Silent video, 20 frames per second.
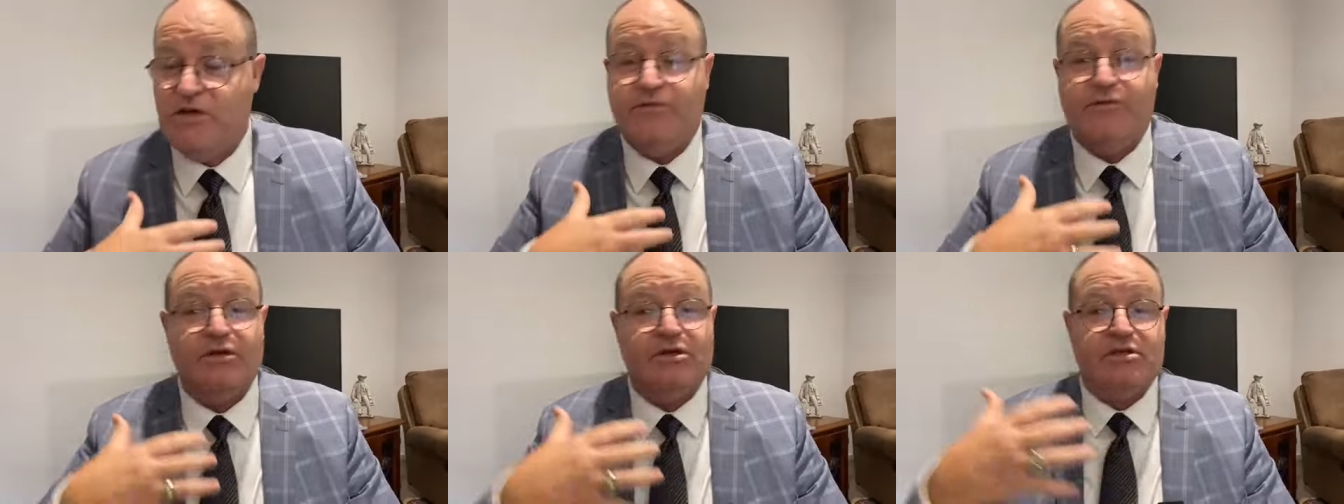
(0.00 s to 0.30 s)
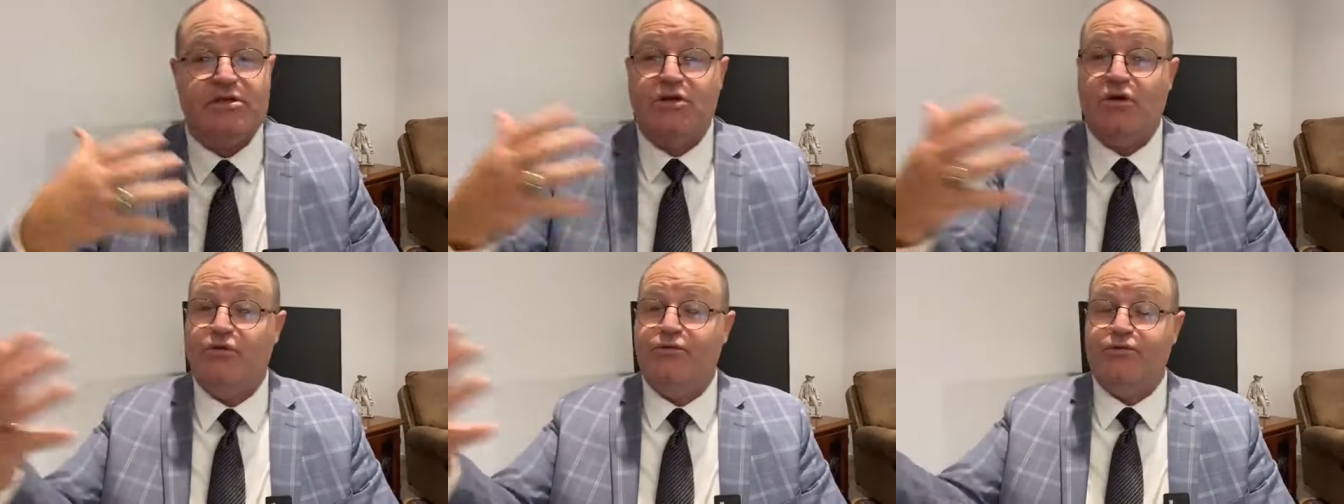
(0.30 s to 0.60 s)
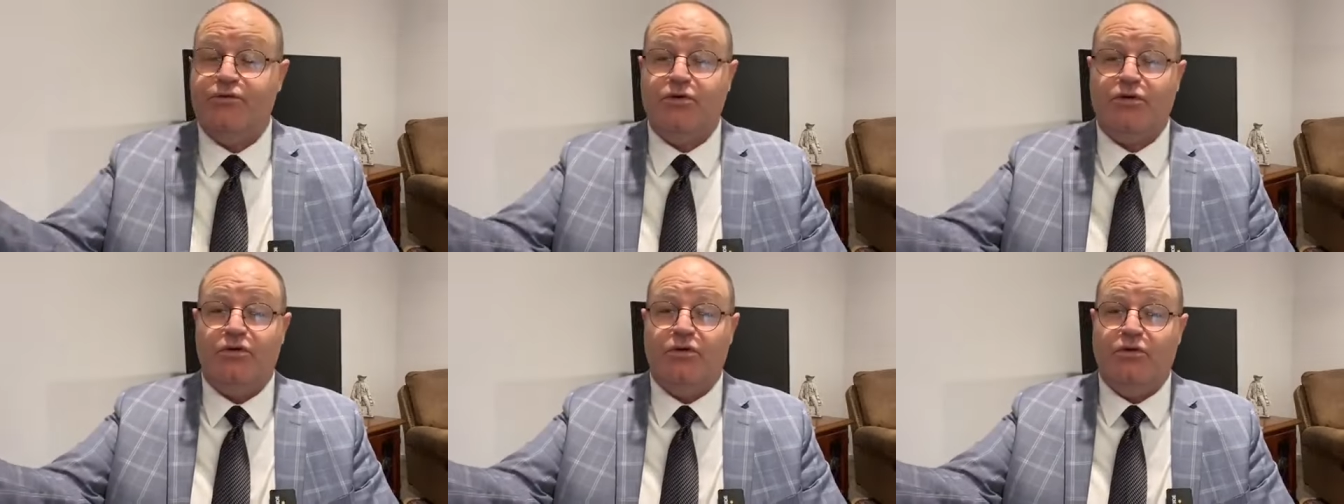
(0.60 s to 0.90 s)
Give
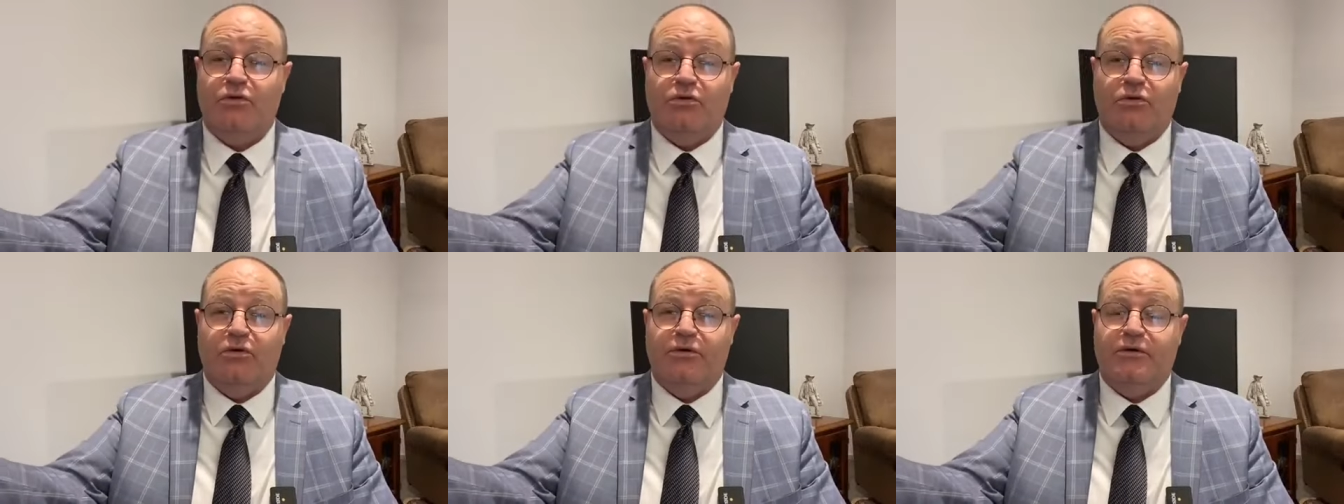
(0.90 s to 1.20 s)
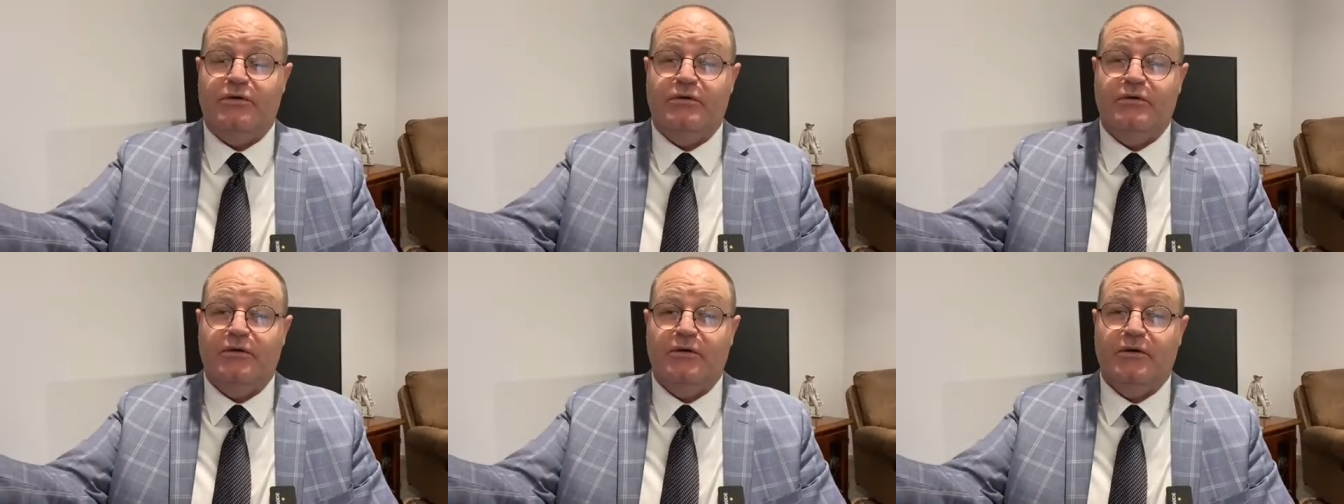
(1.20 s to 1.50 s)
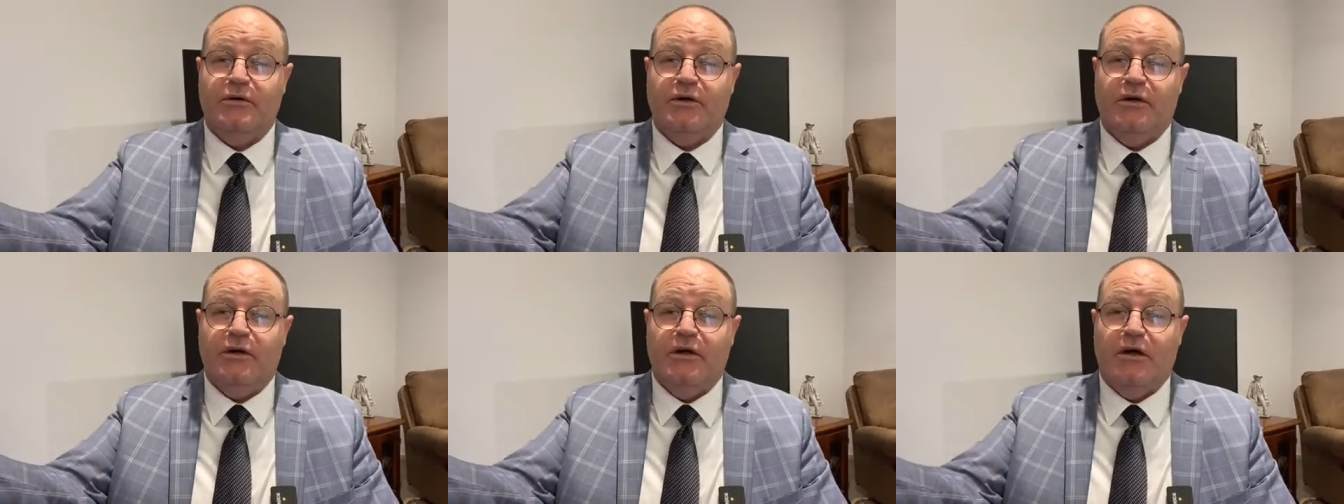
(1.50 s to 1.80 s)
yourself to the Lord.
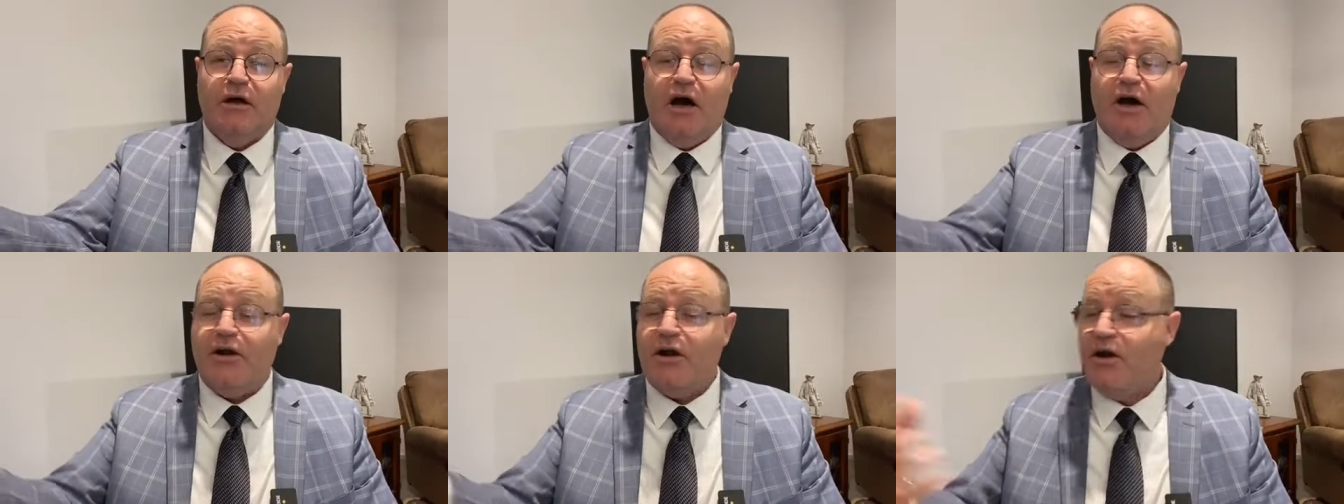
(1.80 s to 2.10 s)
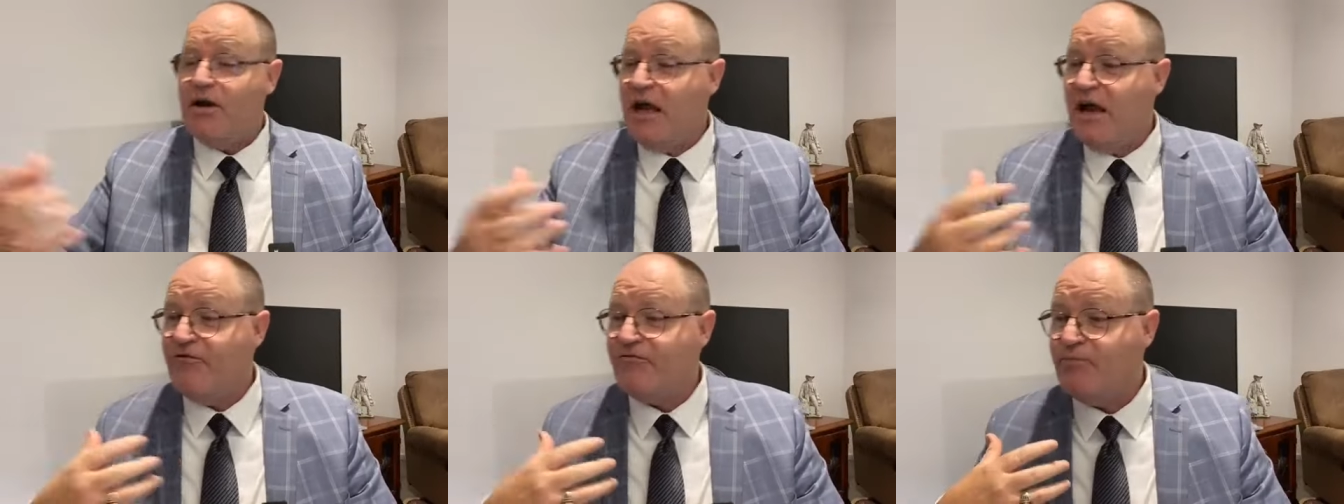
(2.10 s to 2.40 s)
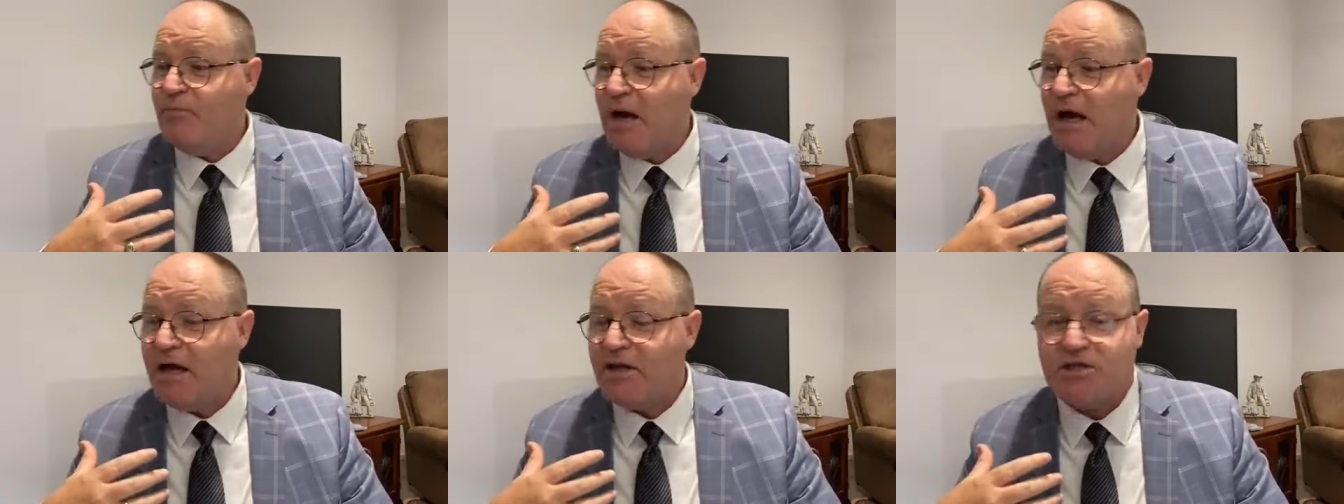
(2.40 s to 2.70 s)
I don't
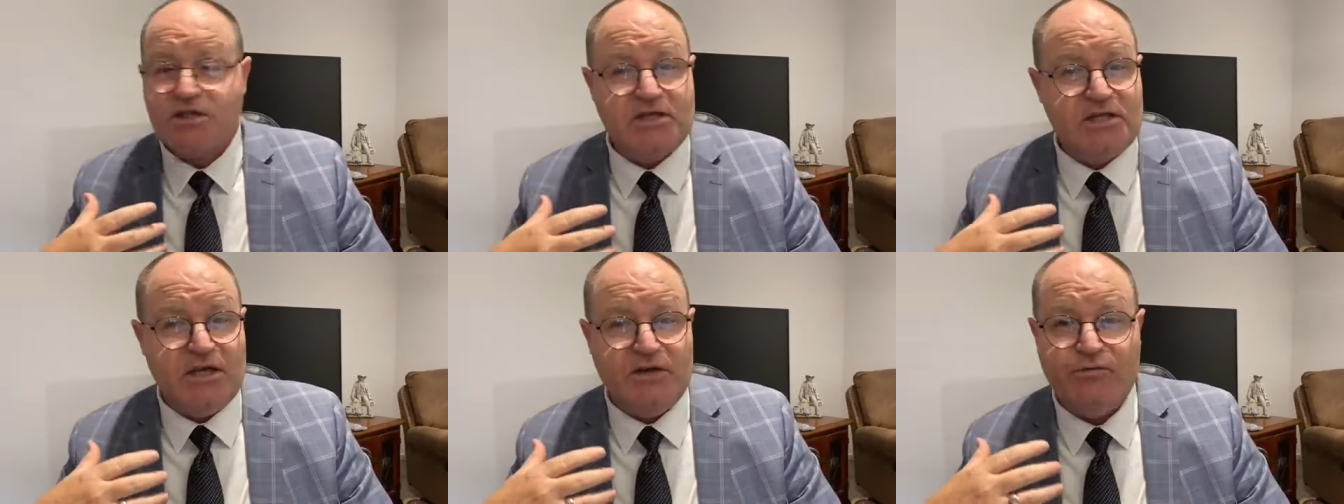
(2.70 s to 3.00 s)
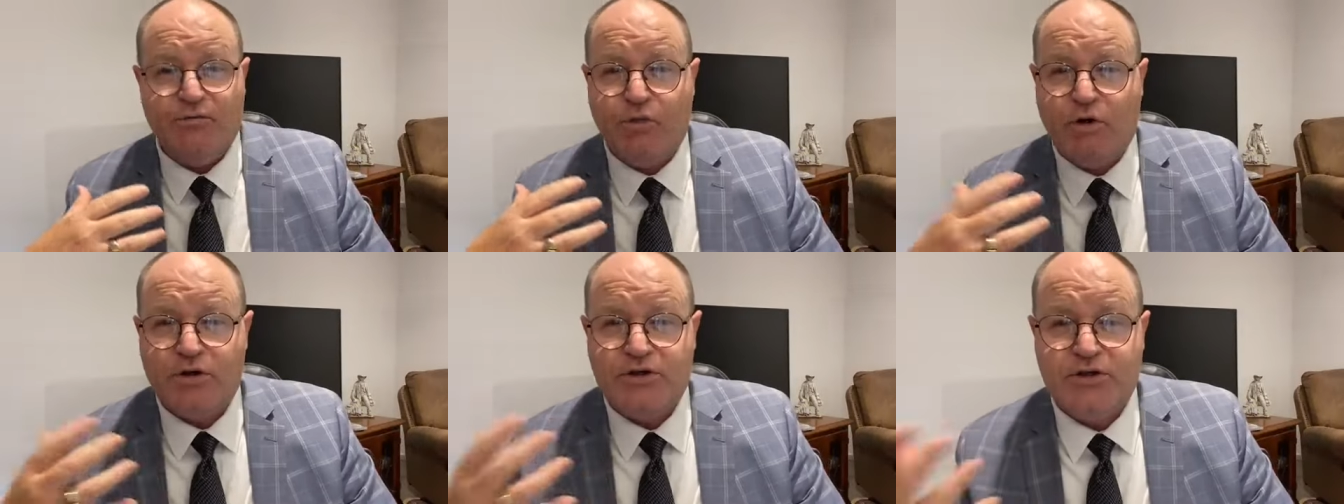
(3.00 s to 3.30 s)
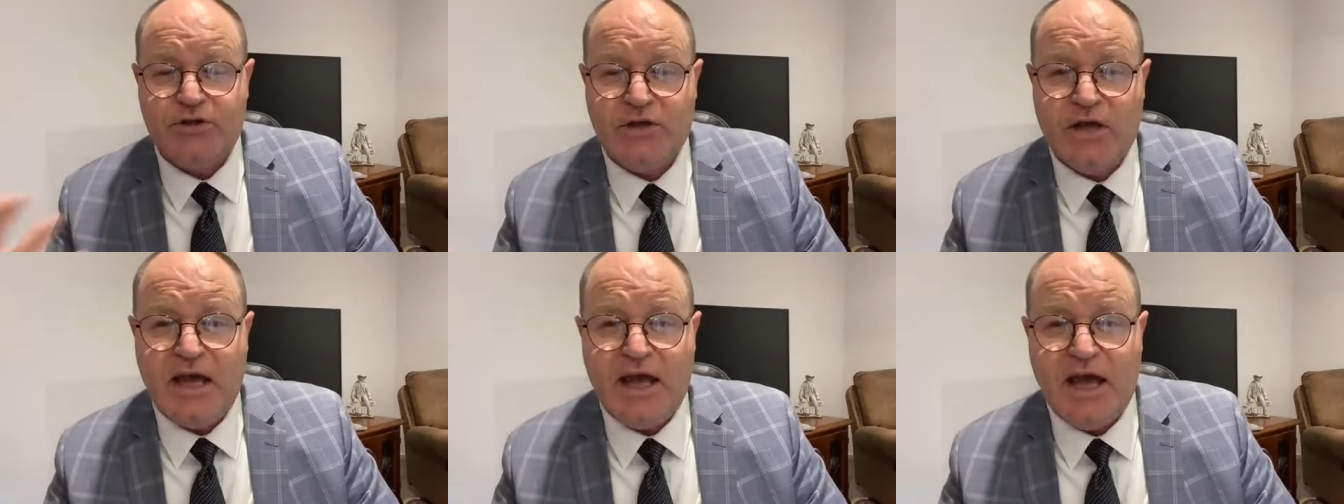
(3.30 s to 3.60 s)
have much. Give
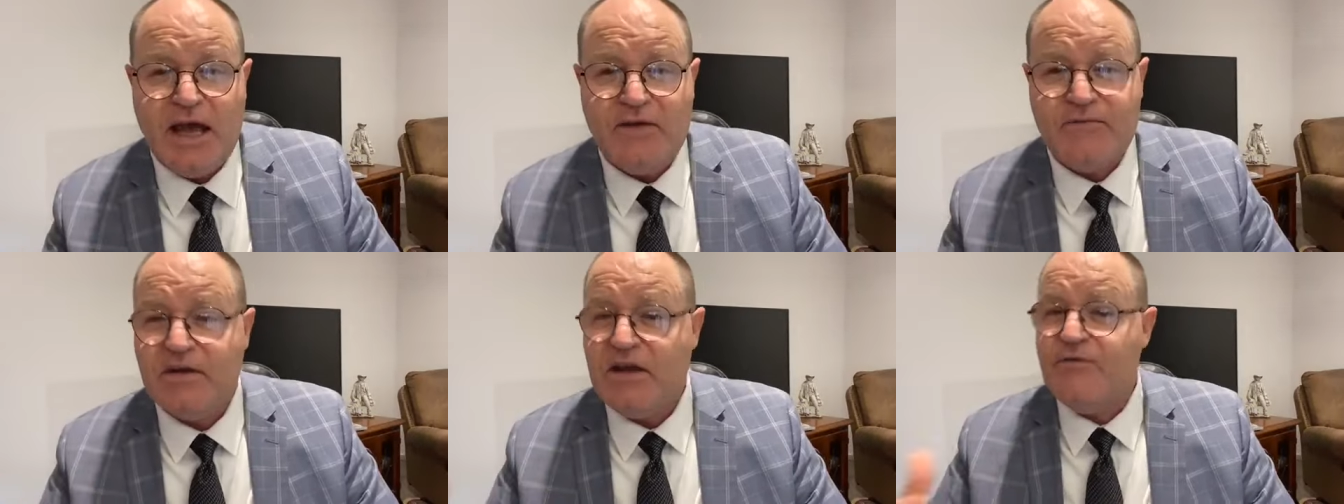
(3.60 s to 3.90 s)
what you have.